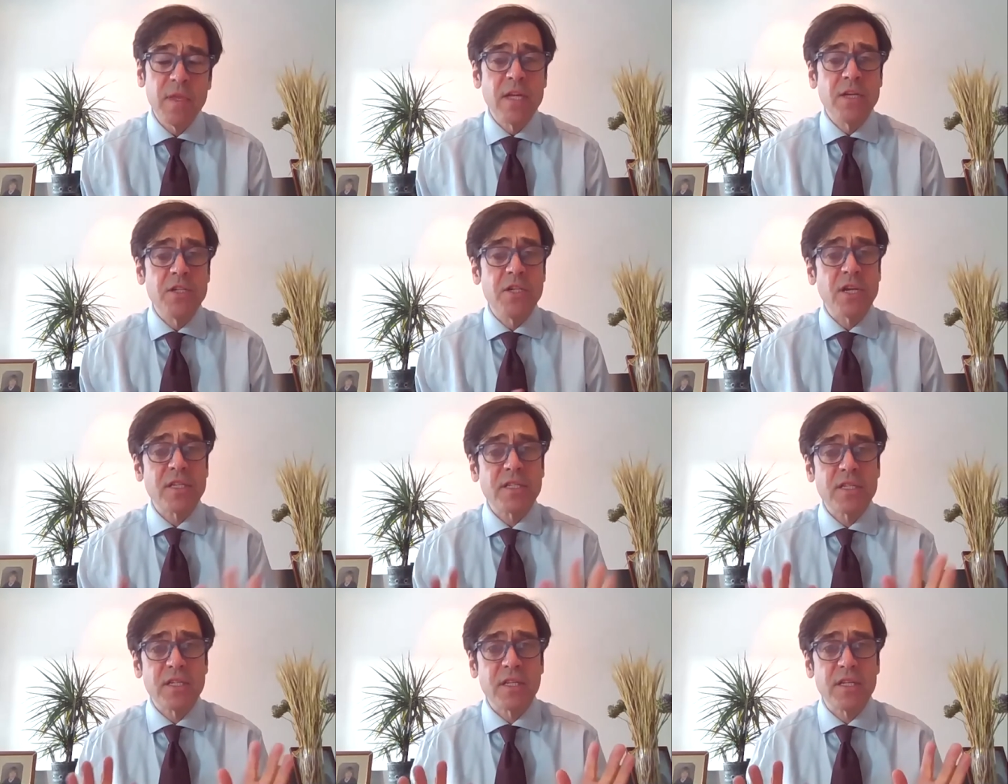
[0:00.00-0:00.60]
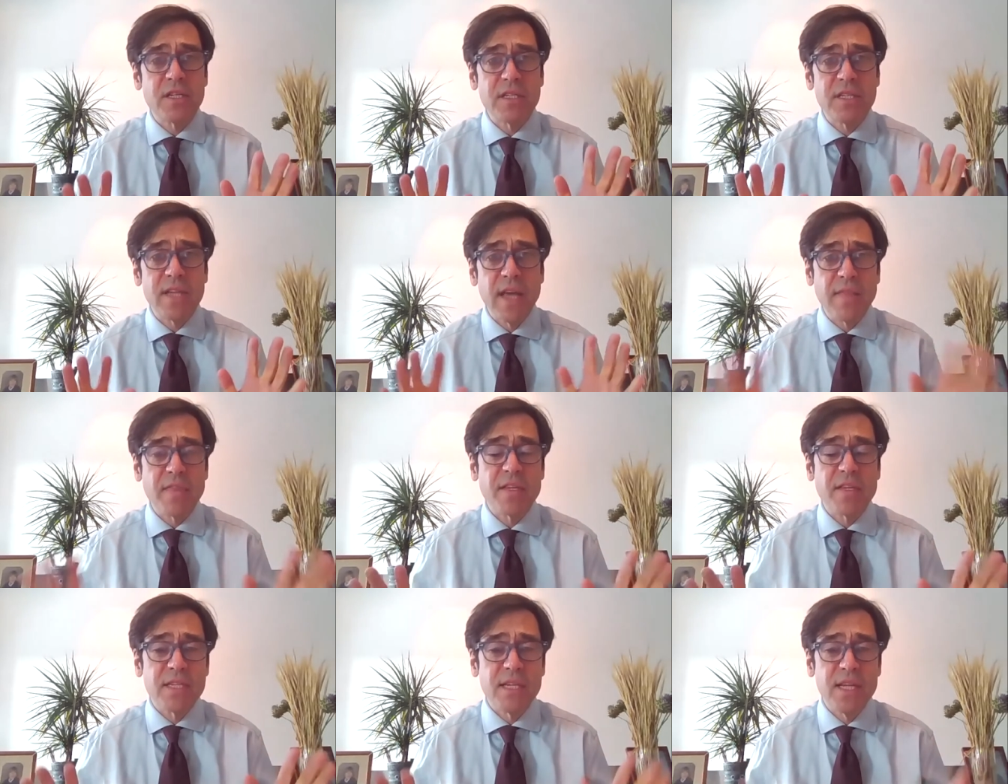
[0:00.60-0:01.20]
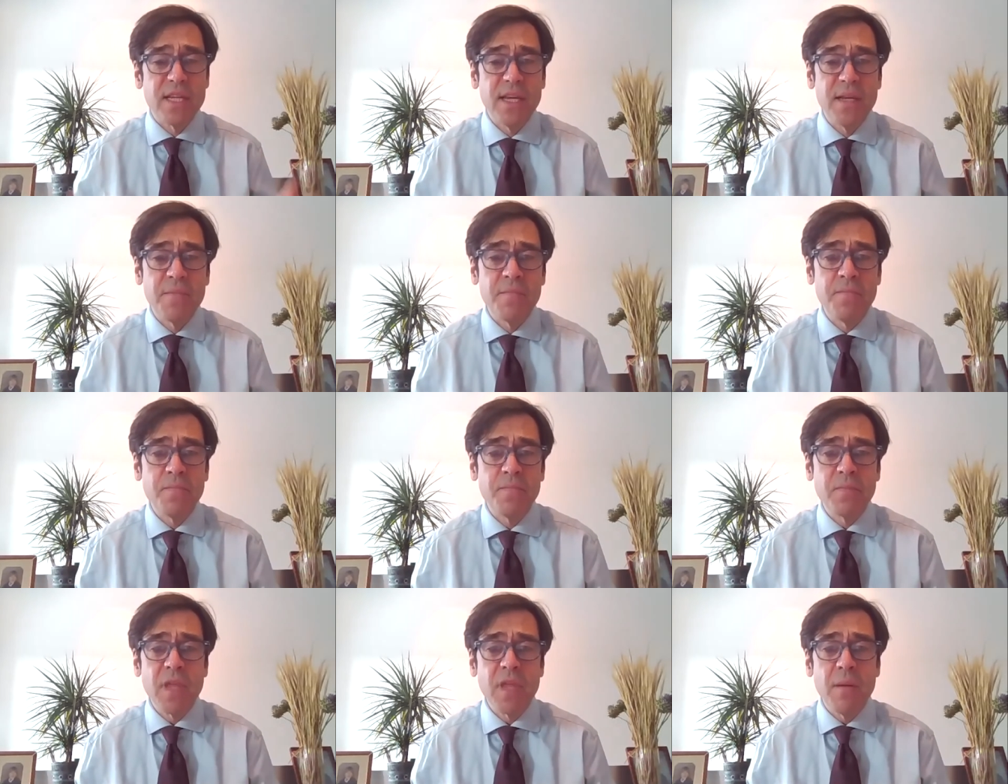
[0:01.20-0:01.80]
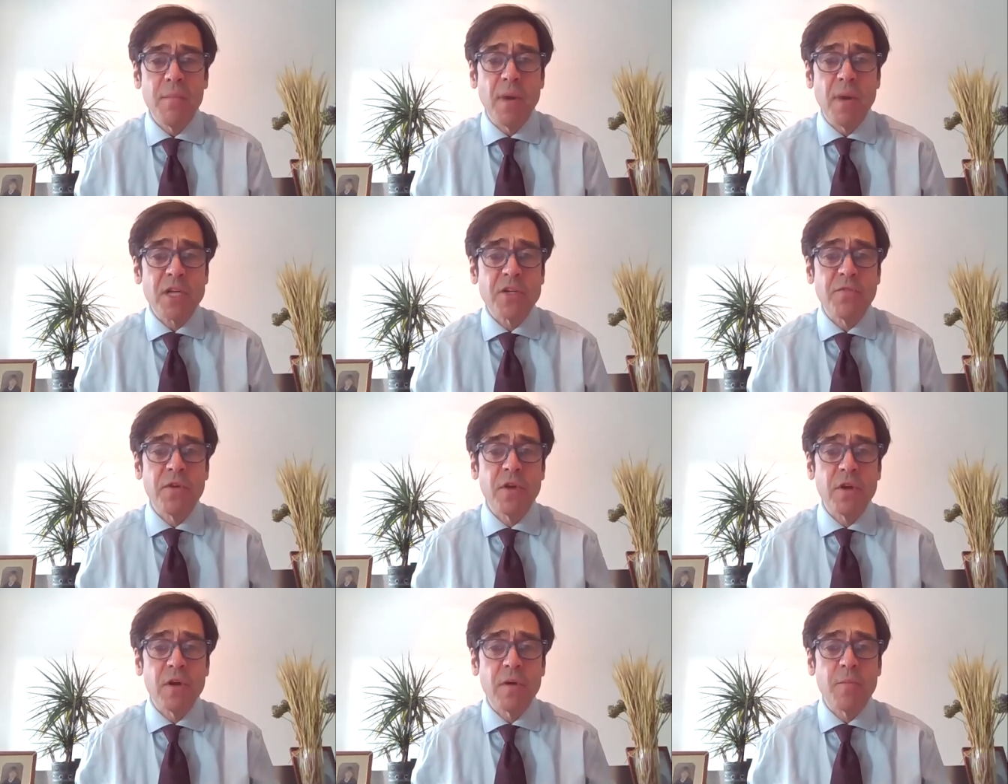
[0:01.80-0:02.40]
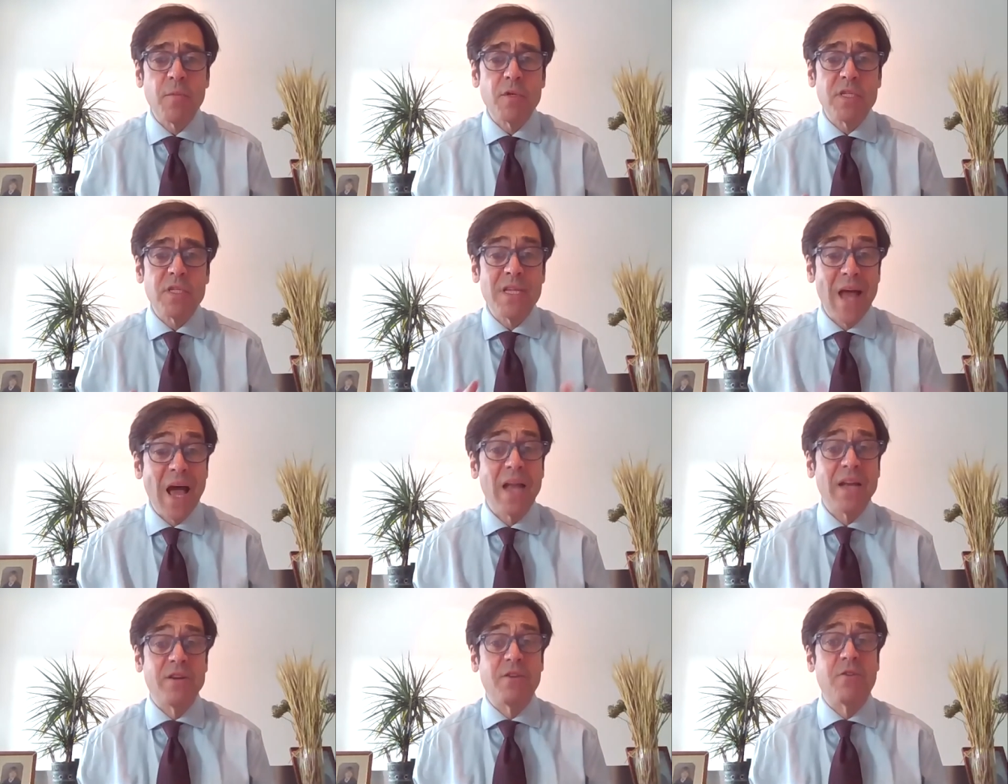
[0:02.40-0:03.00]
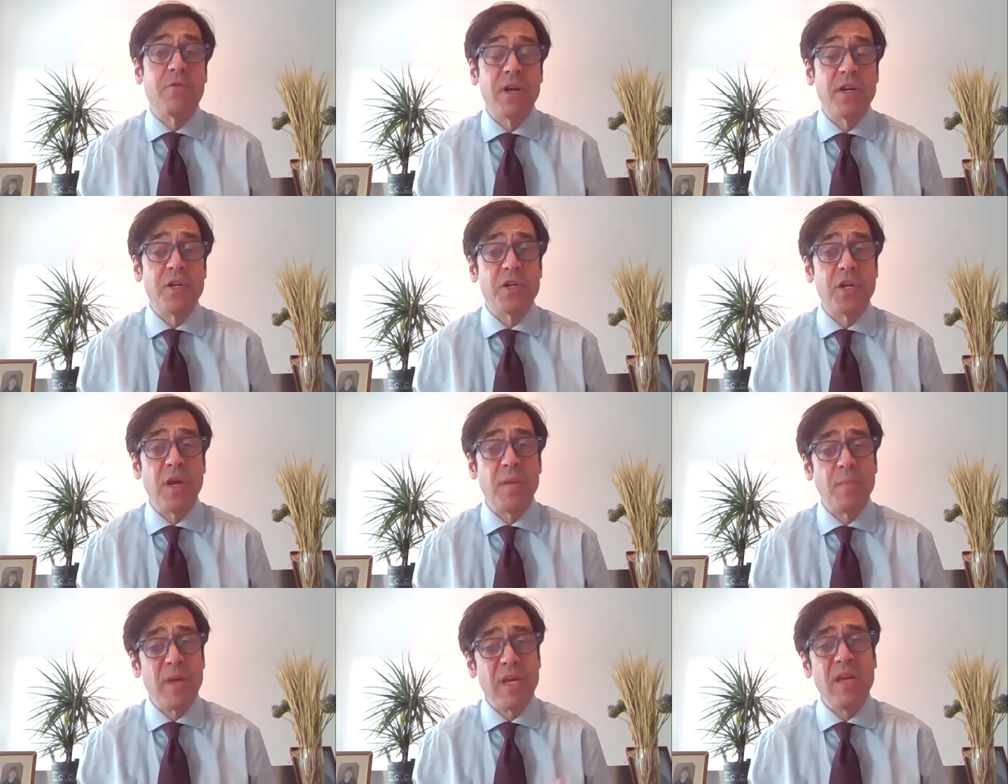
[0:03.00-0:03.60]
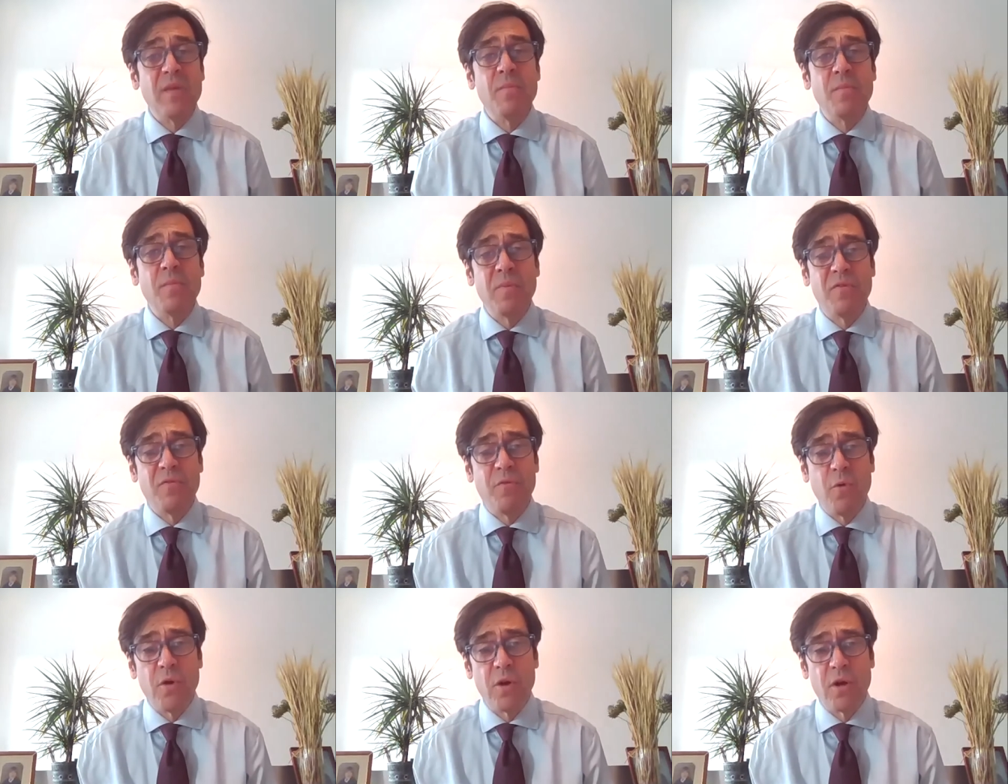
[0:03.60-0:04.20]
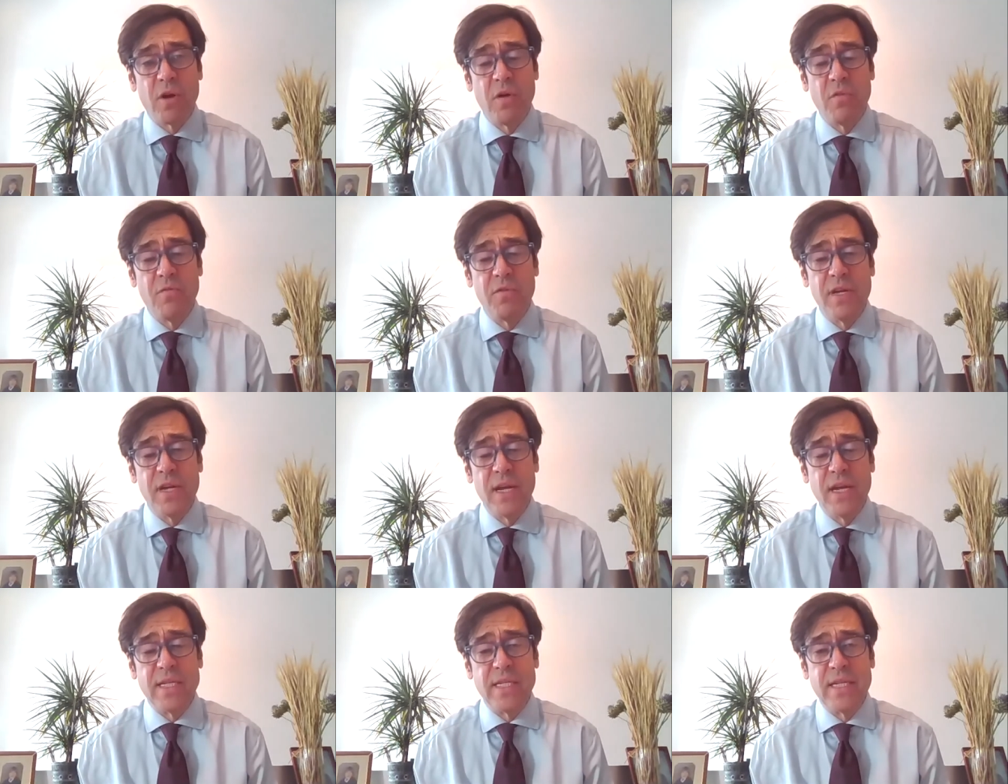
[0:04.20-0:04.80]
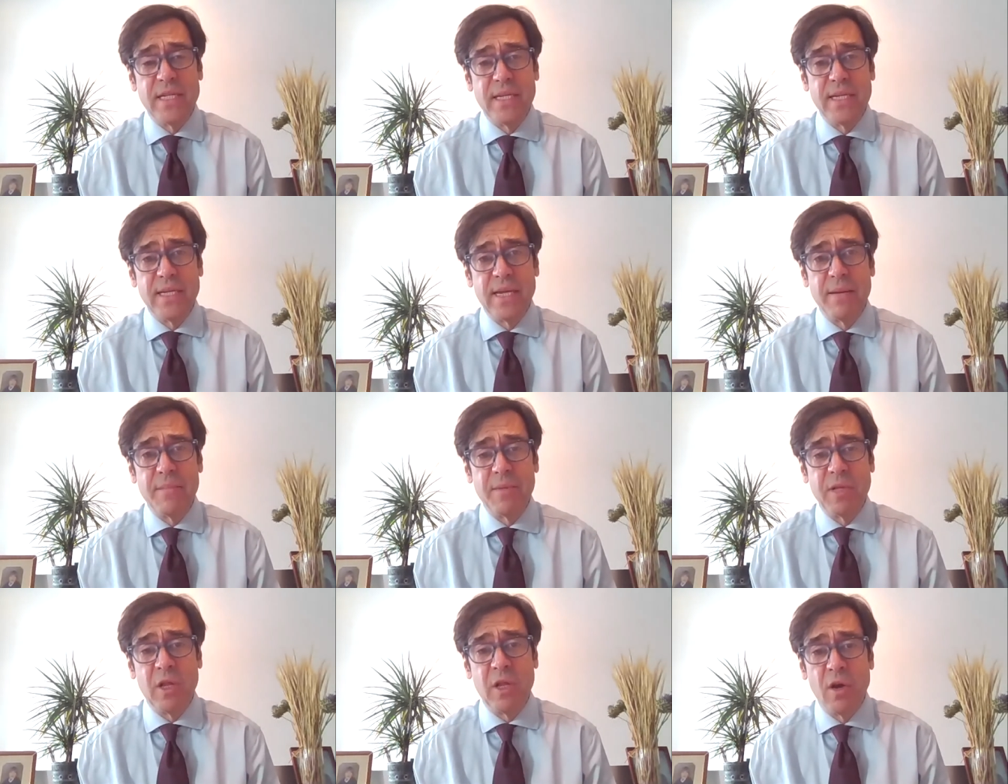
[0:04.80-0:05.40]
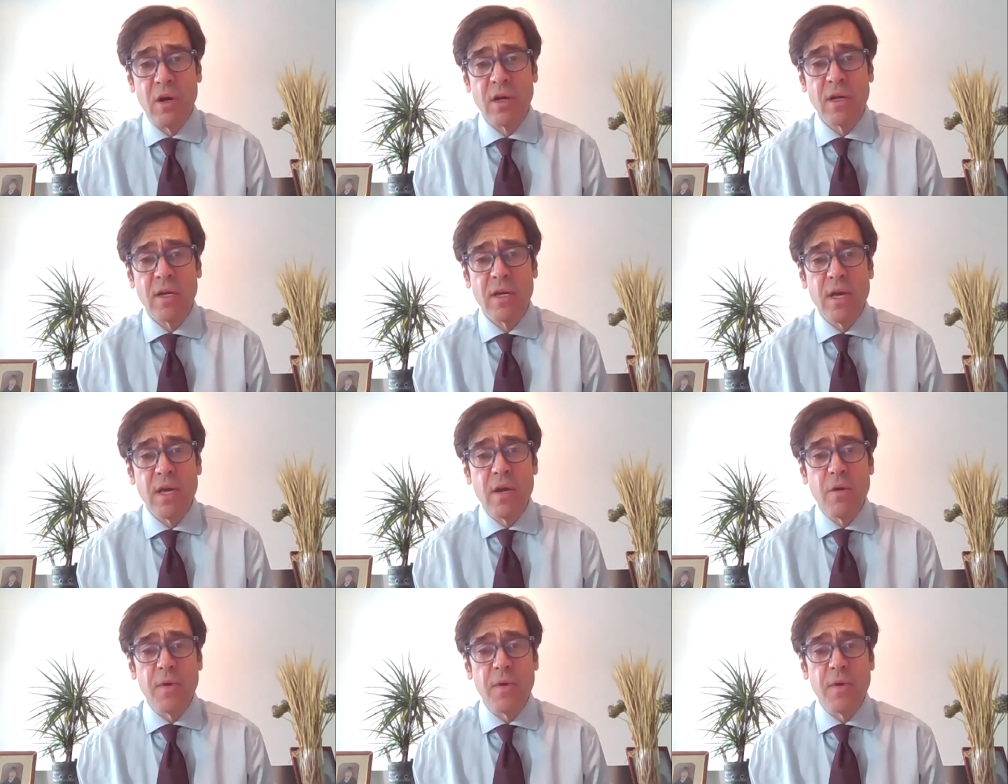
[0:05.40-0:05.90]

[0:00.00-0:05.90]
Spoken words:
Just to set the scene, much of Europe was not in great shape even before COVID-19 came along.